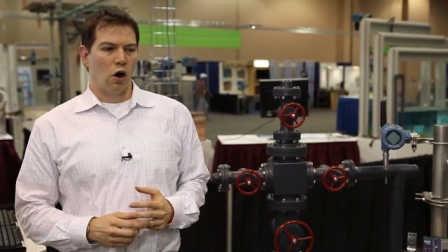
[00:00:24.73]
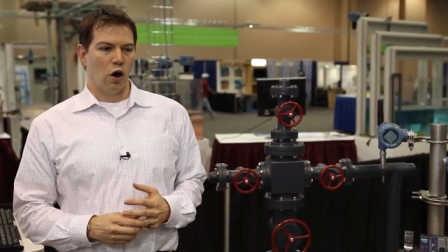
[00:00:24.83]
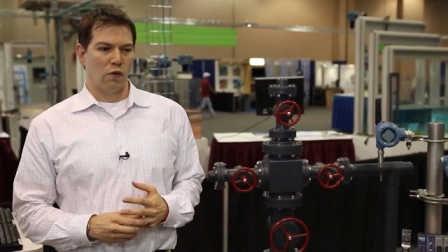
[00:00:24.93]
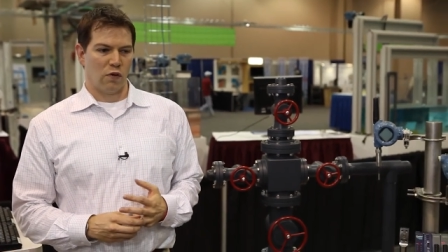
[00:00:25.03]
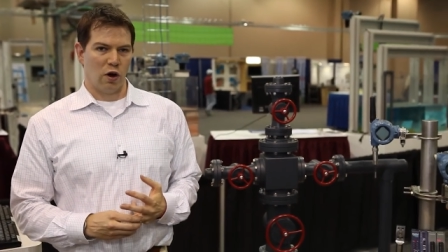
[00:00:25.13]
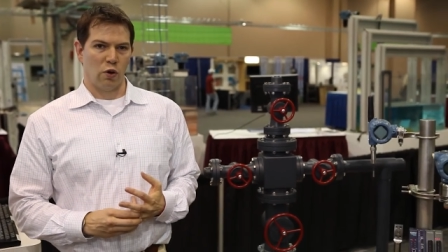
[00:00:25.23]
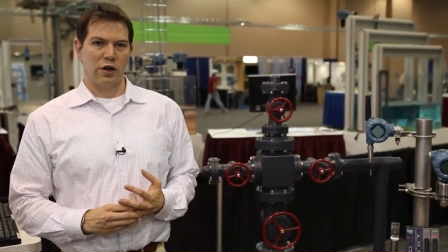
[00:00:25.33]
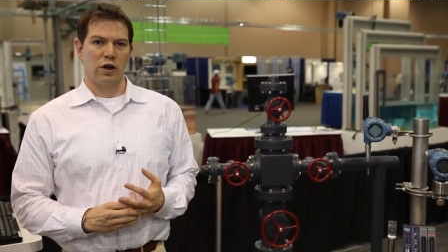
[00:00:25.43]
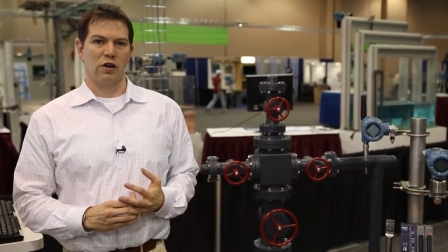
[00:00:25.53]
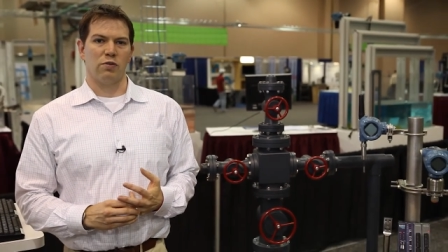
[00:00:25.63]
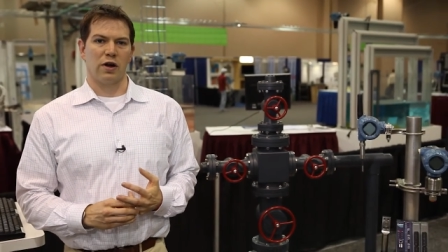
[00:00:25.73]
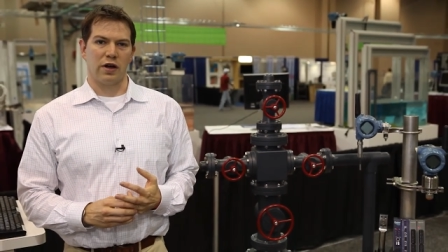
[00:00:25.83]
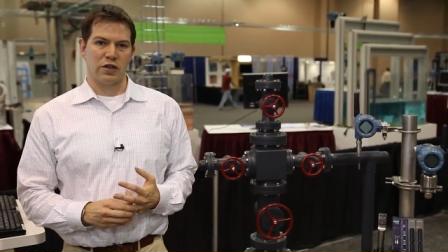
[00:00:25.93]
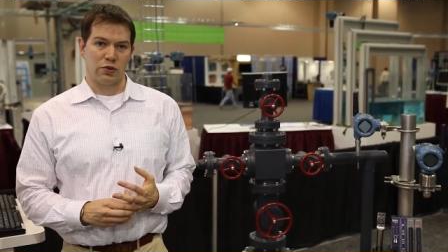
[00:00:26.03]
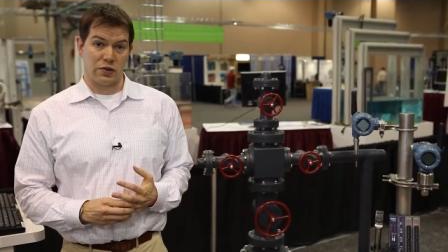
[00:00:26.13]
Overall, we're hearing from our
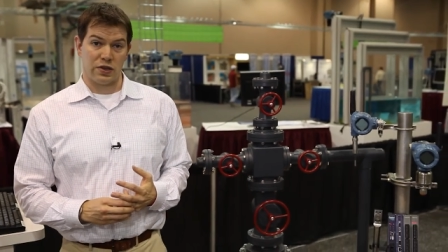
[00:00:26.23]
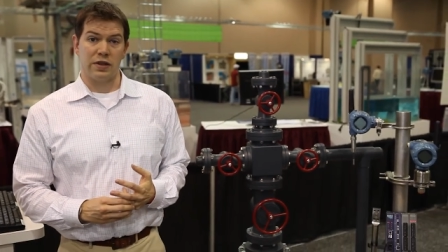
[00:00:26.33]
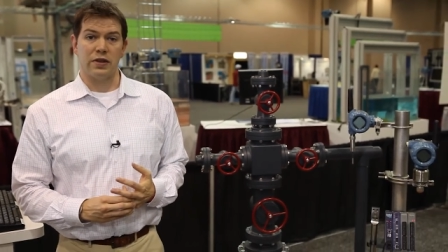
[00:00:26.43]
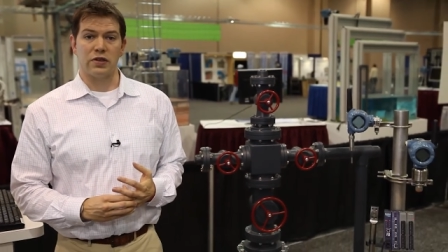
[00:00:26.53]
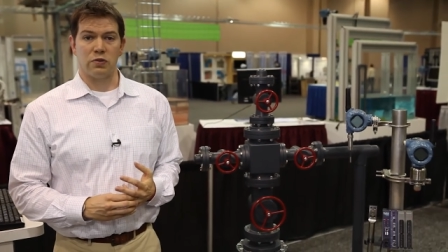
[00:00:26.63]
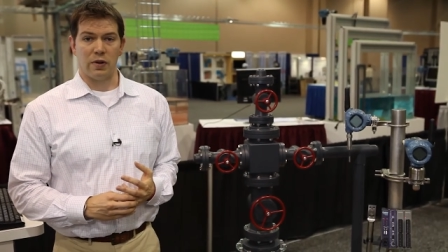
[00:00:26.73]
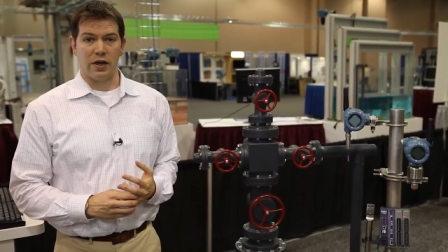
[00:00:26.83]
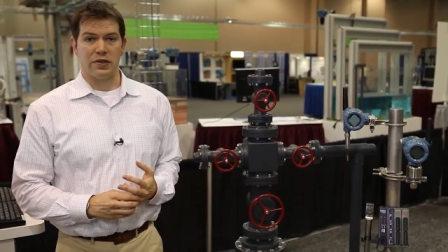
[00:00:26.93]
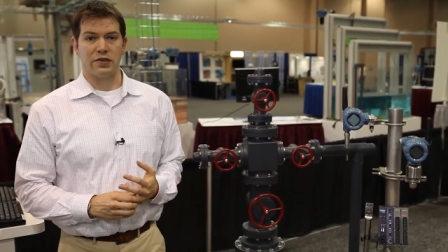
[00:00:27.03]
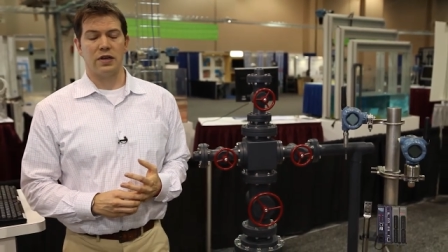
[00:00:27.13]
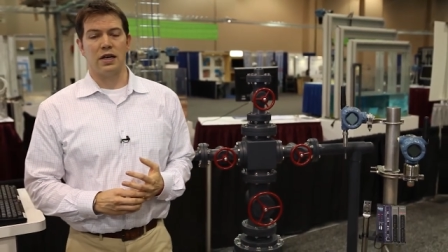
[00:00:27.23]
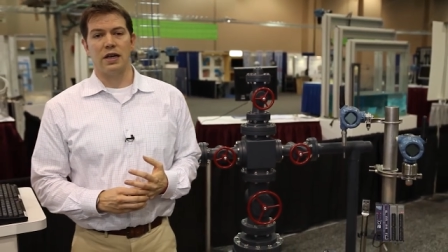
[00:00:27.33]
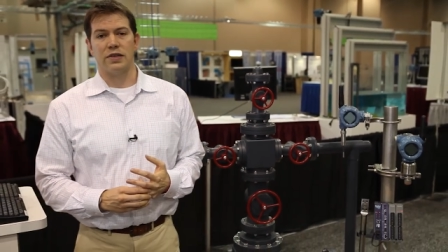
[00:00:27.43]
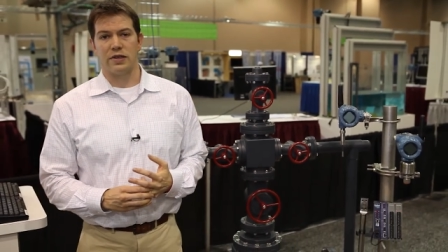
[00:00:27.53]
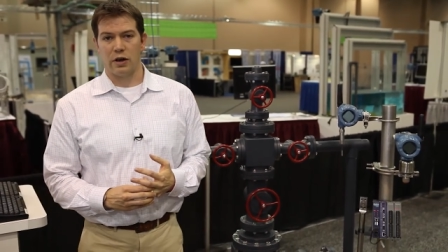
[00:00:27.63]
customers in this space
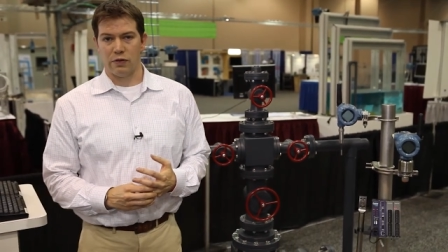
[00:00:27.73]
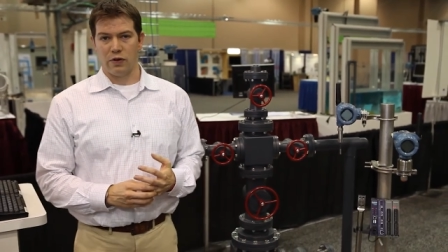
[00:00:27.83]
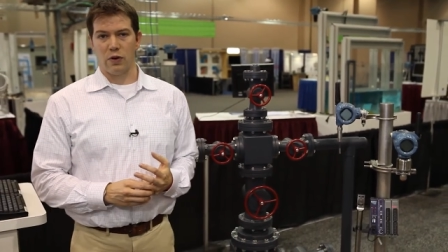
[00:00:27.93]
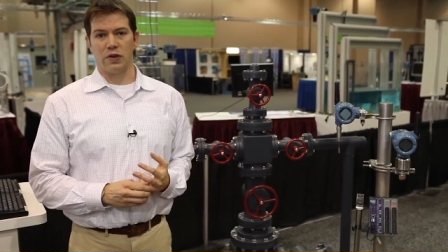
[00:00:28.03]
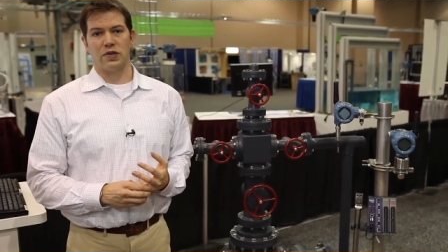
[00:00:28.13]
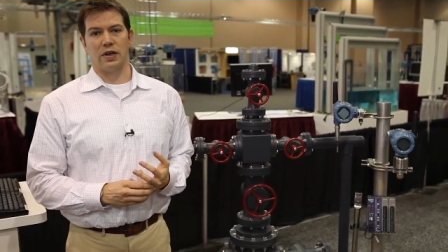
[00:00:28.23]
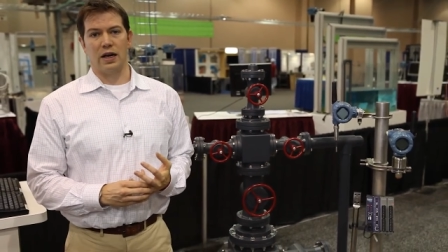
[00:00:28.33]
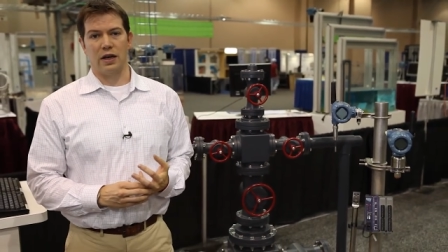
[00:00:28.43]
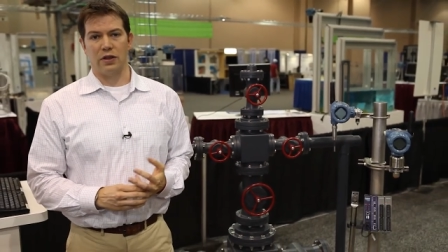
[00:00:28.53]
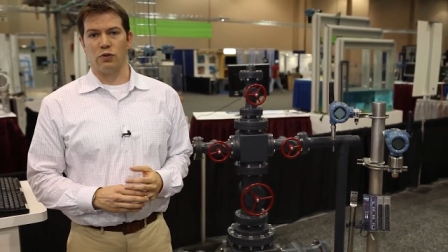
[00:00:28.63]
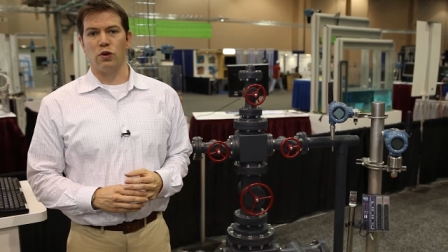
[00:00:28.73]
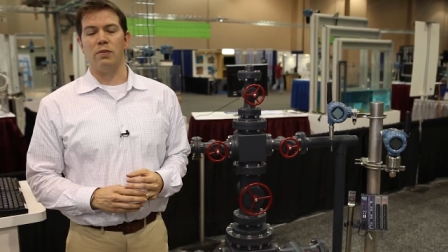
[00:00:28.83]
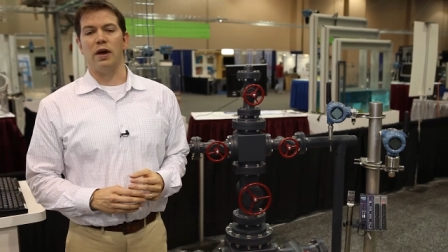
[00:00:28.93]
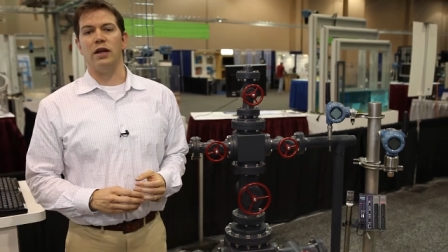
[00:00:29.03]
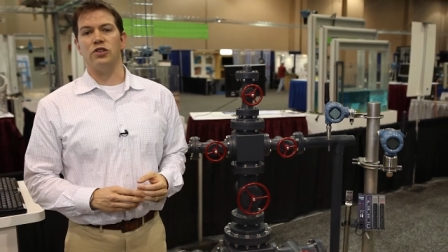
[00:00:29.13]
is they are focusing on three
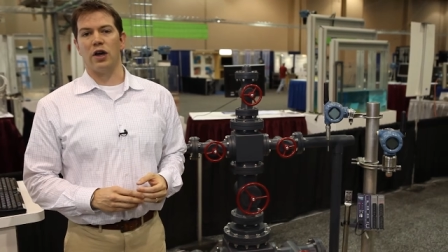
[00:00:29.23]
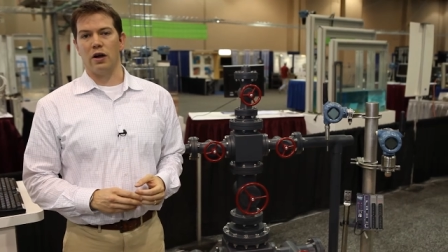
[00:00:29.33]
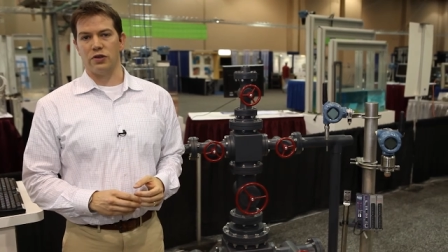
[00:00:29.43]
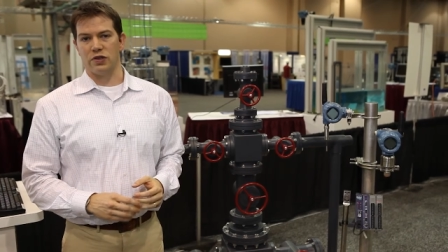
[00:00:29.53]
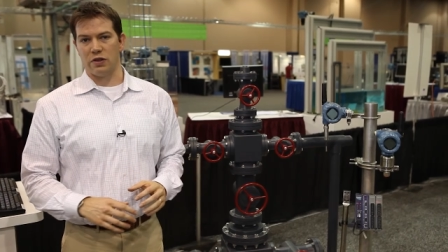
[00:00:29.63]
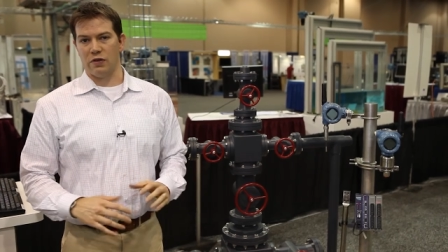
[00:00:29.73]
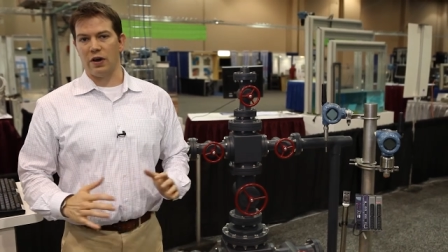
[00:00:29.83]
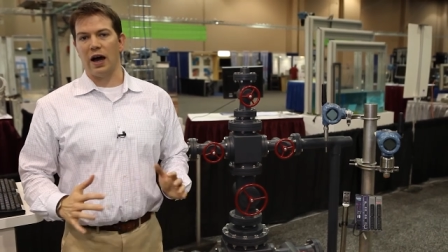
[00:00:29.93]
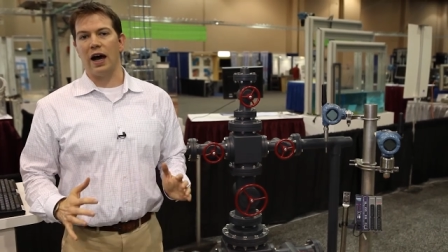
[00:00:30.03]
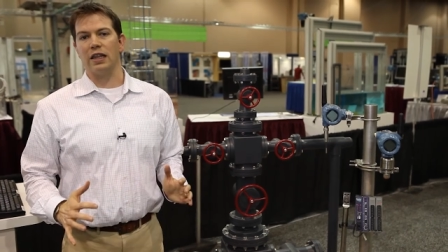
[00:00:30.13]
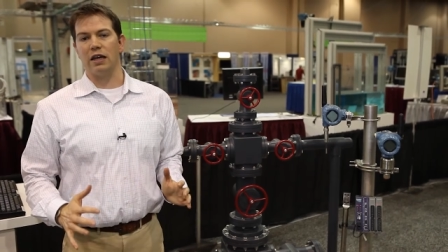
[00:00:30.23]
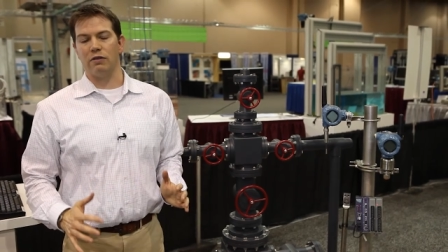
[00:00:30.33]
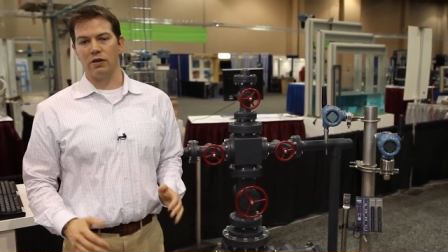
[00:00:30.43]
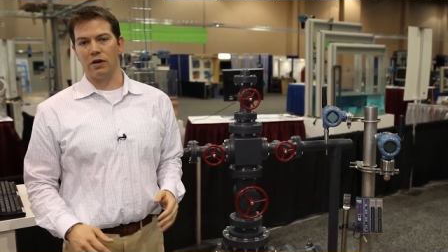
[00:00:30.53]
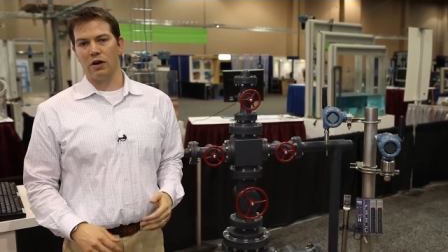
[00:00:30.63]
main challenges at the very high level.